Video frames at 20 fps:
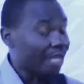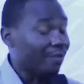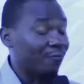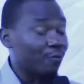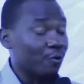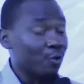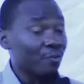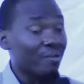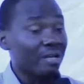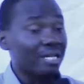
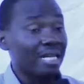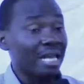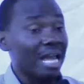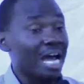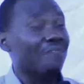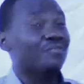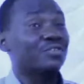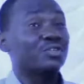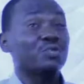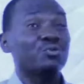for you, that he
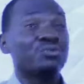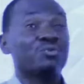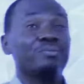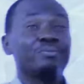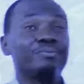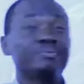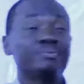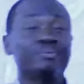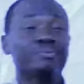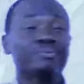loves you.
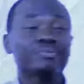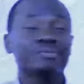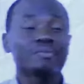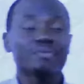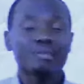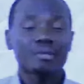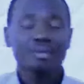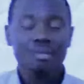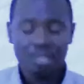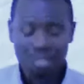
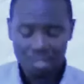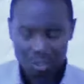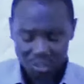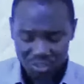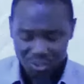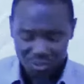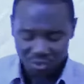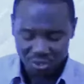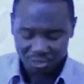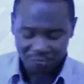
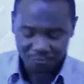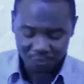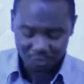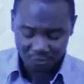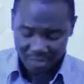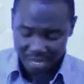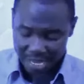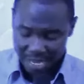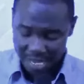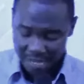So if you're
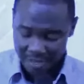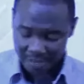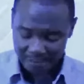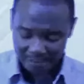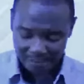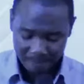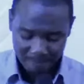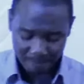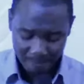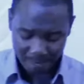
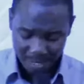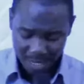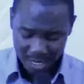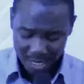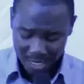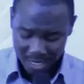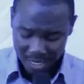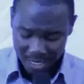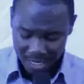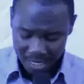there
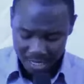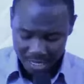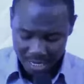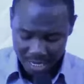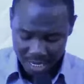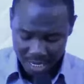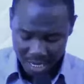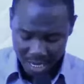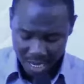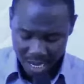
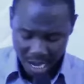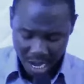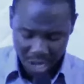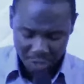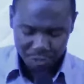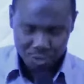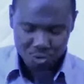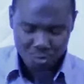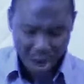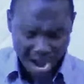
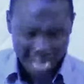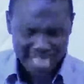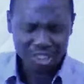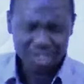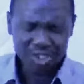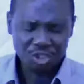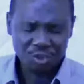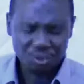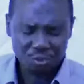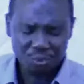and you want
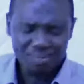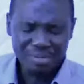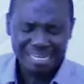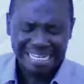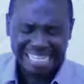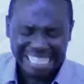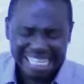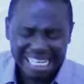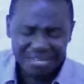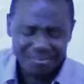to
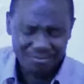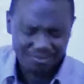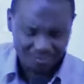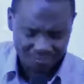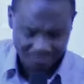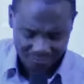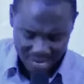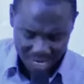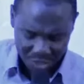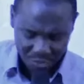
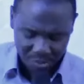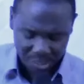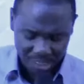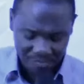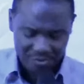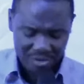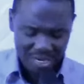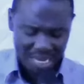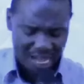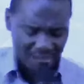believe and to
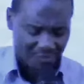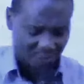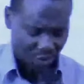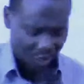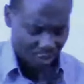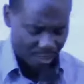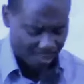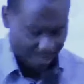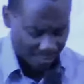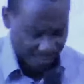give your life to
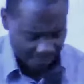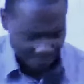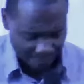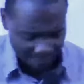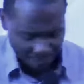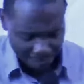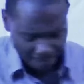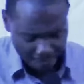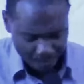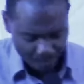
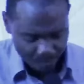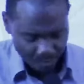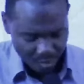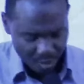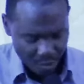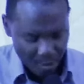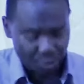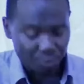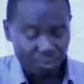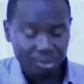Jesus,
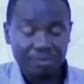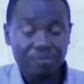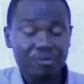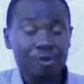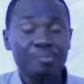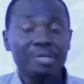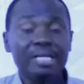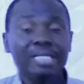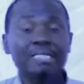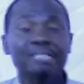I want to give you
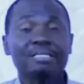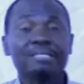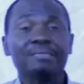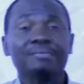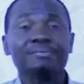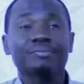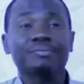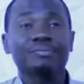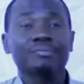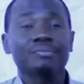a minute.
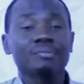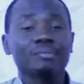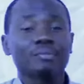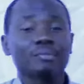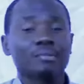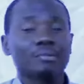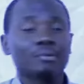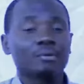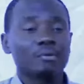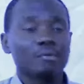
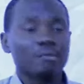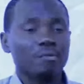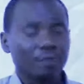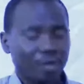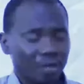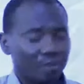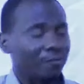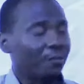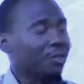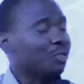
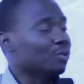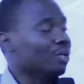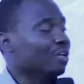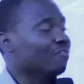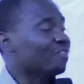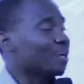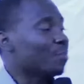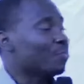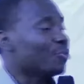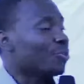Feel free to
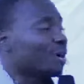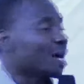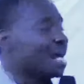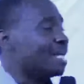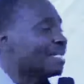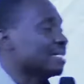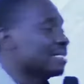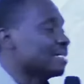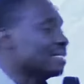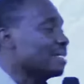lift up your
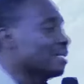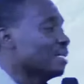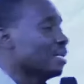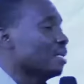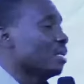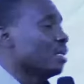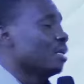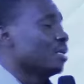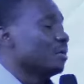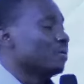hand.
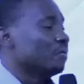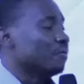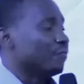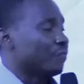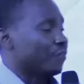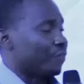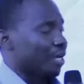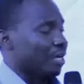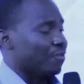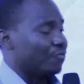
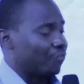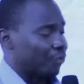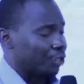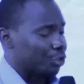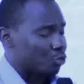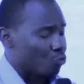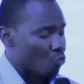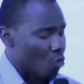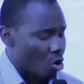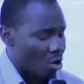Feel free
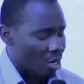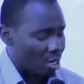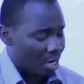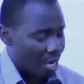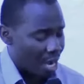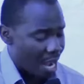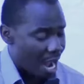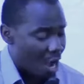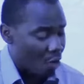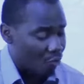to walk
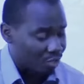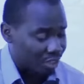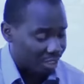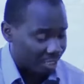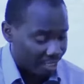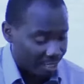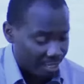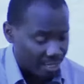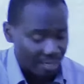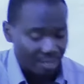out
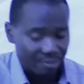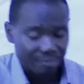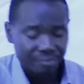here